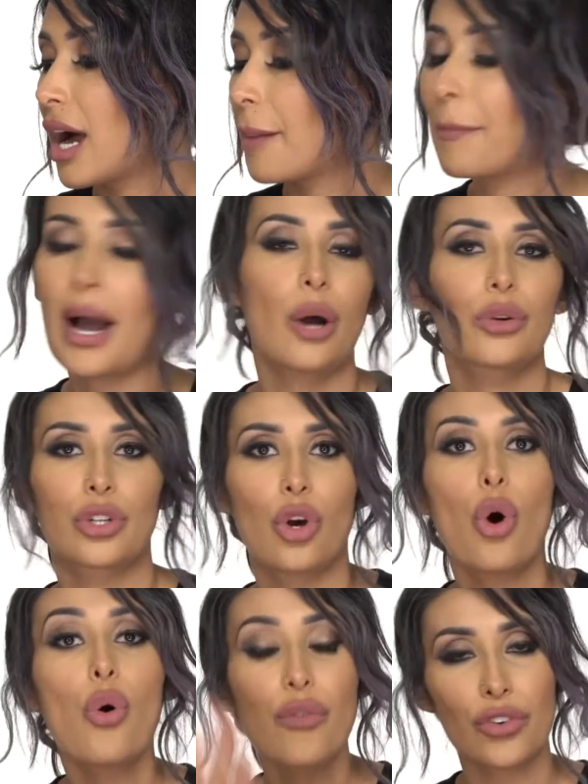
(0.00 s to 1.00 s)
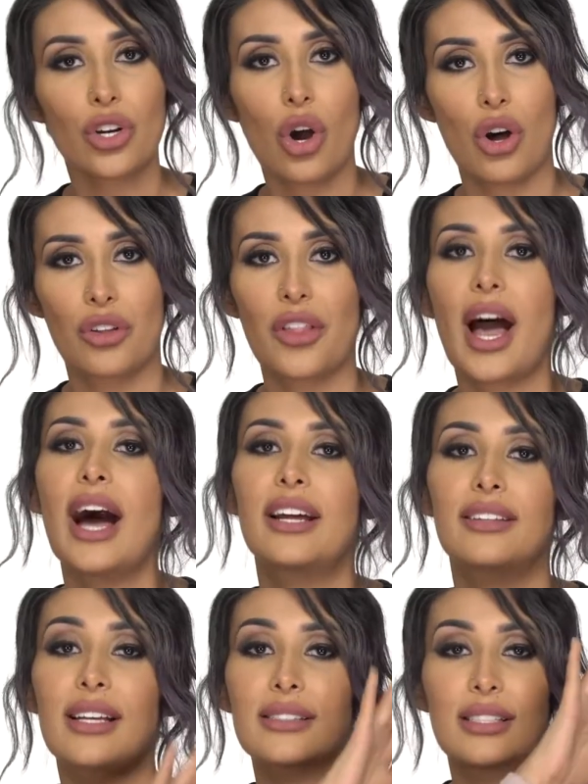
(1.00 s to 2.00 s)
powder over all that,
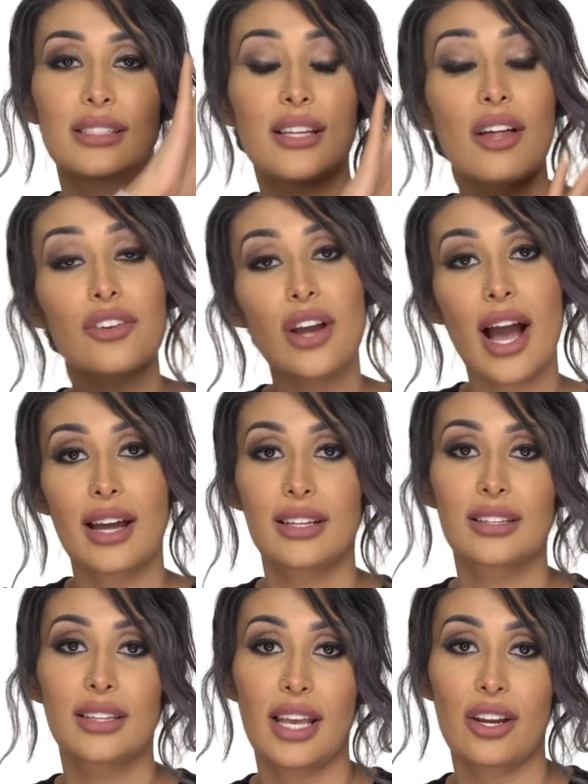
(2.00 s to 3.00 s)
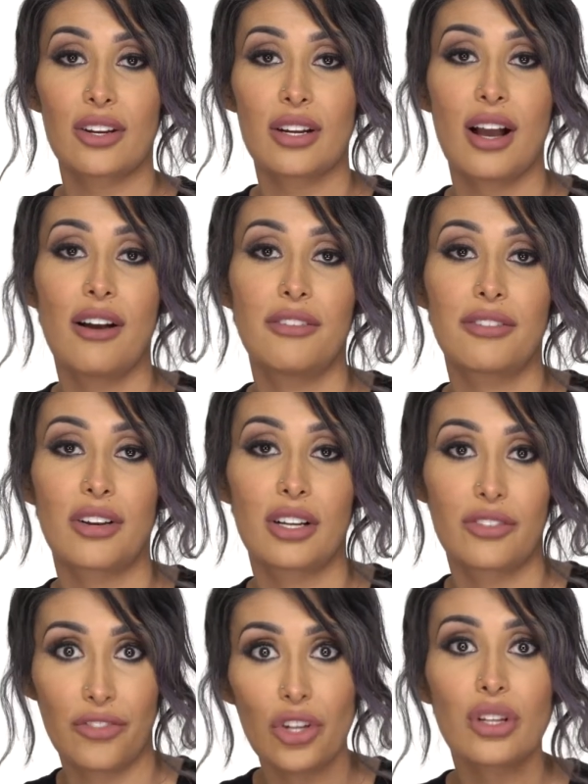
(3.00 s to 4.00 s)
that's another added layer of
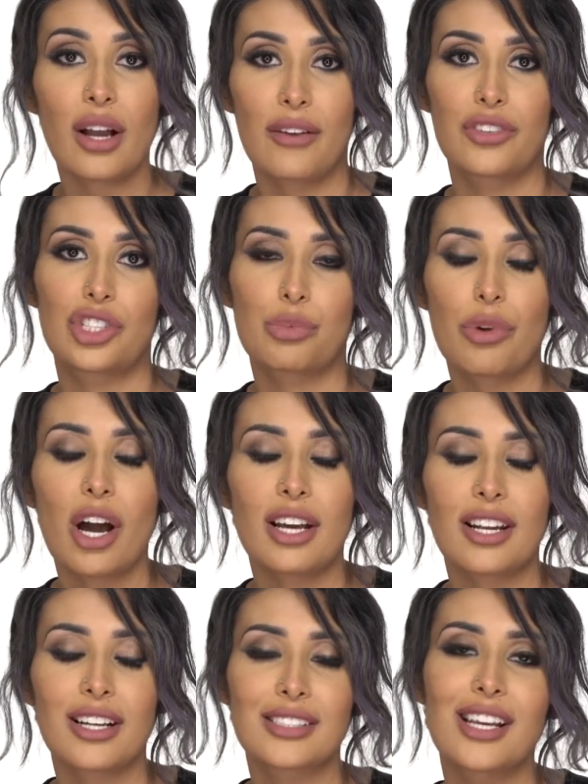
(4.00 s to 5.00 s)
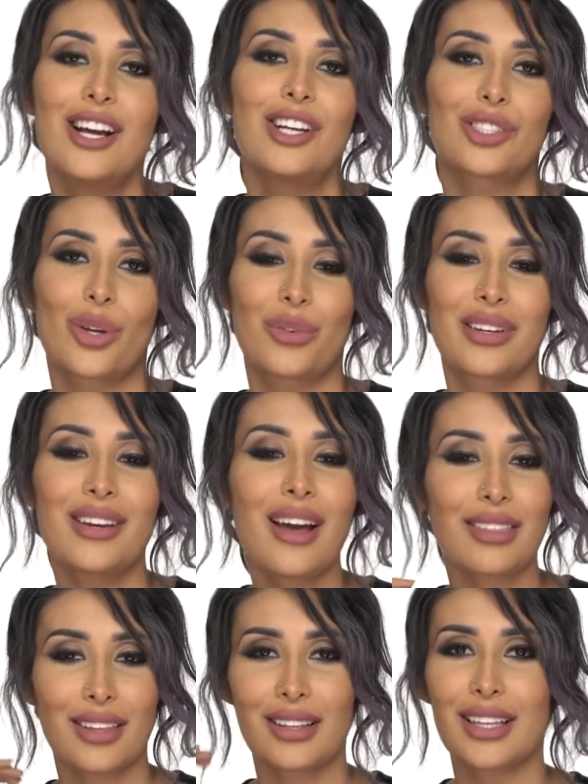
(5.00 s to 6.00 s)
full coverage product. So
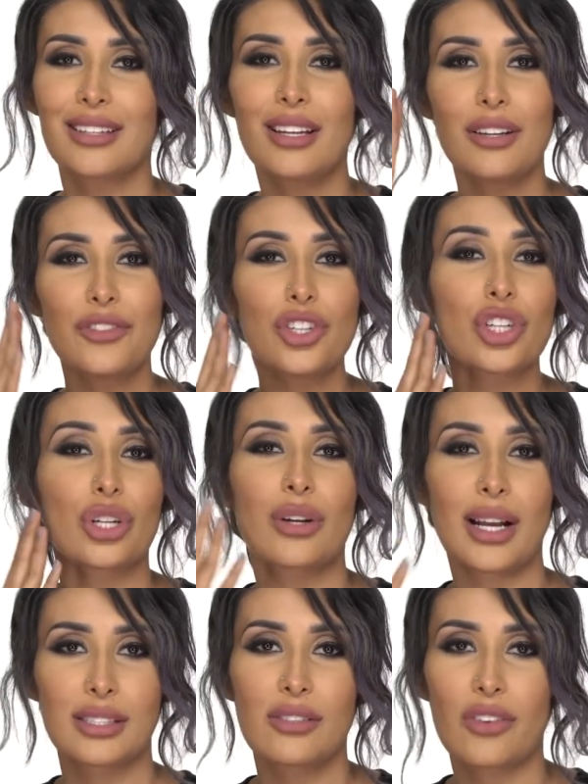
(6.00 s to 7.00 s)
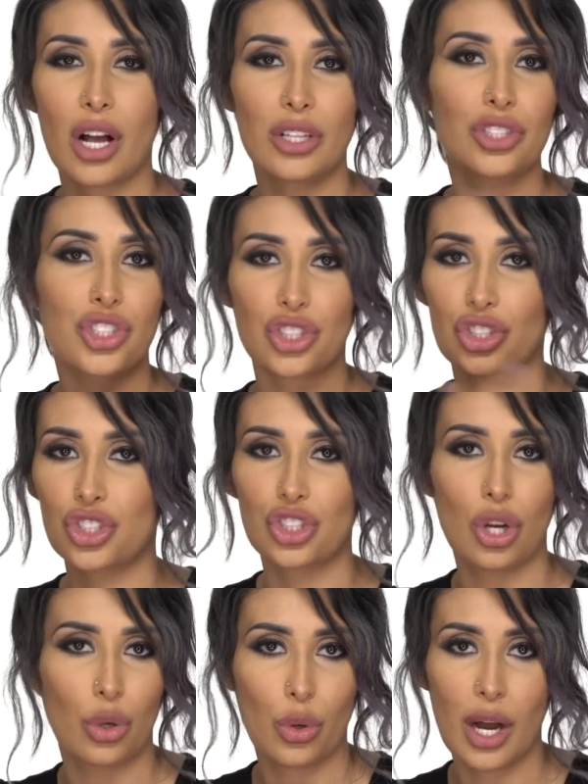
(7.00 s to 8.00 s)
nothing, like none of your corrective colors should
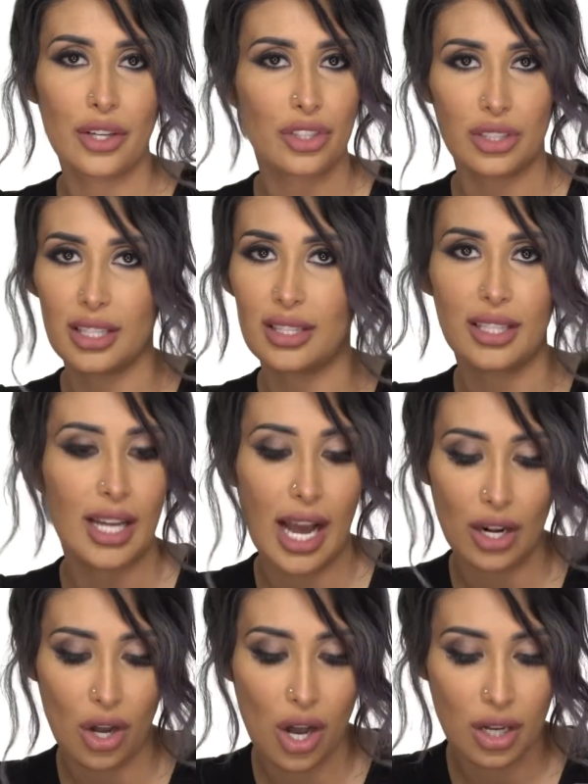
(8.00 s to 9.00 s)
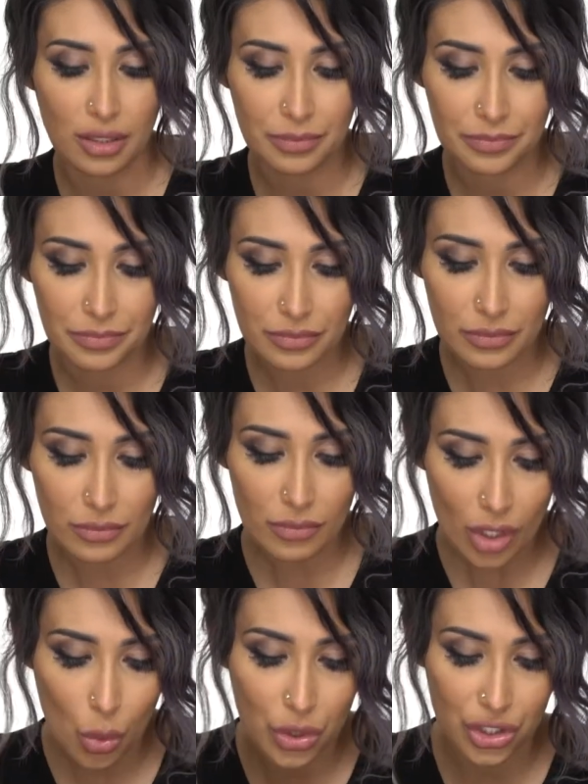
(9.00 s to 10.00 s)
show underneath it at all
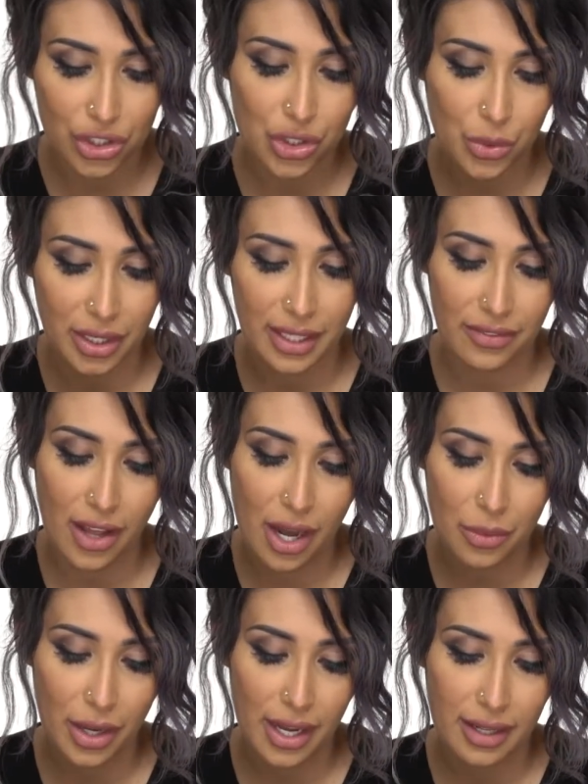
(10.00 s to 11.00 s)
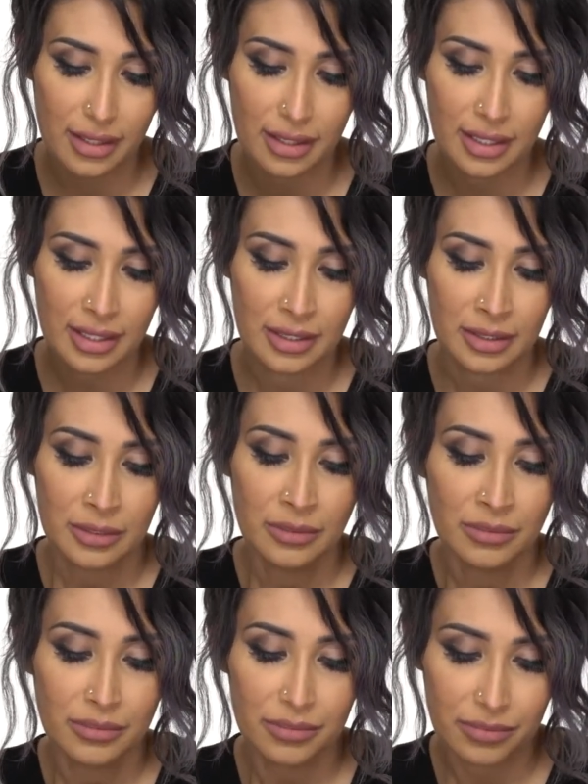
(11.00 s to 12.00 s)
when you're doing it that way.
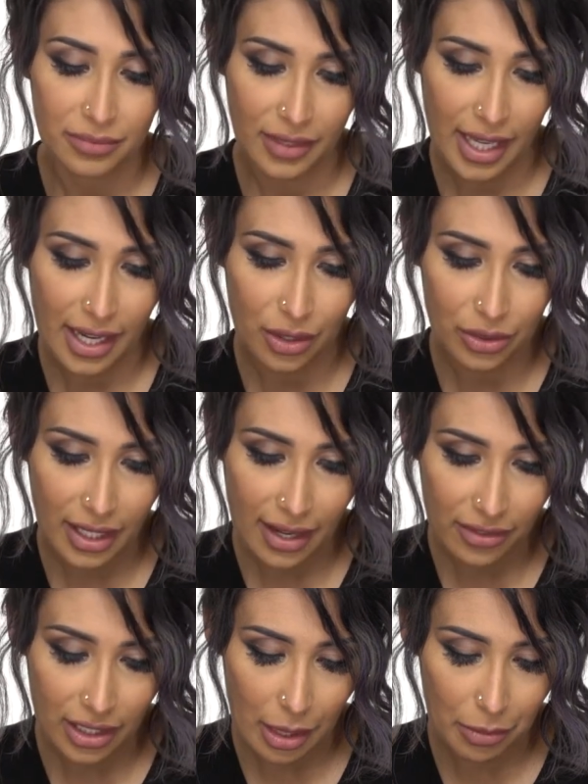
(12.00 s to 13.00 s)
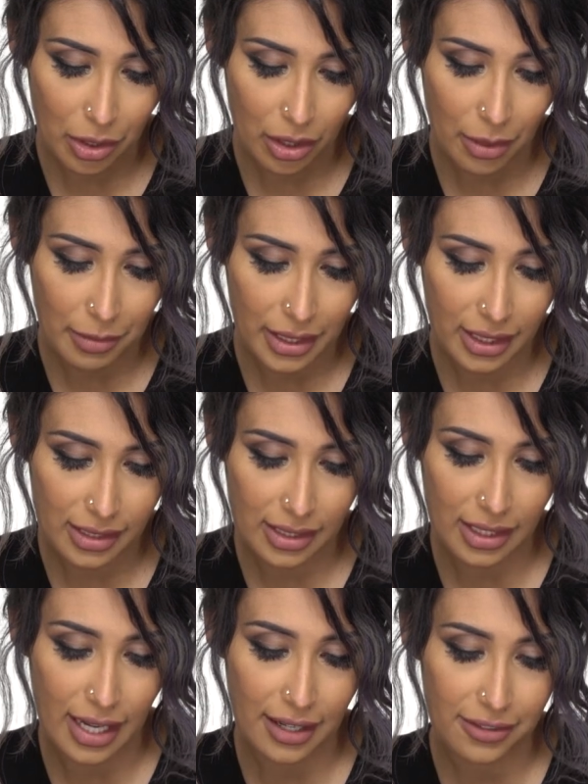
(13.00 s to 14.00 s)
Okay, I only have a couple minutes
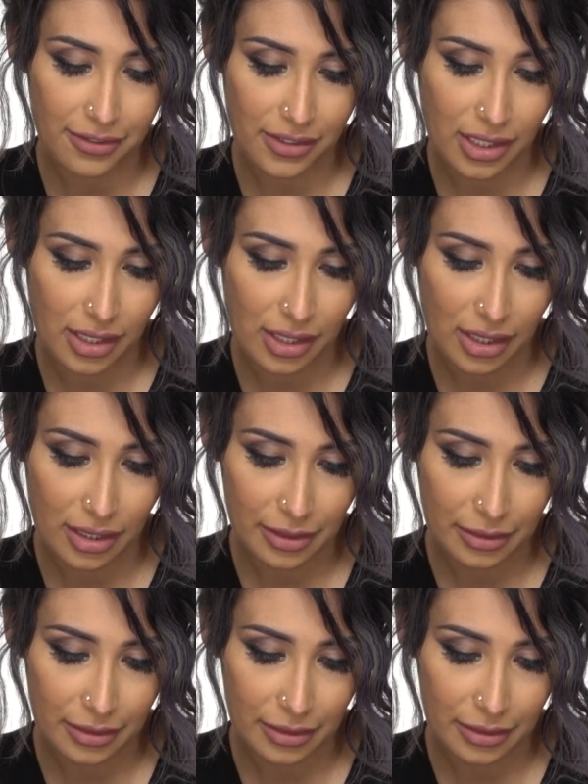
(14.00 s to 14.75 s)
left.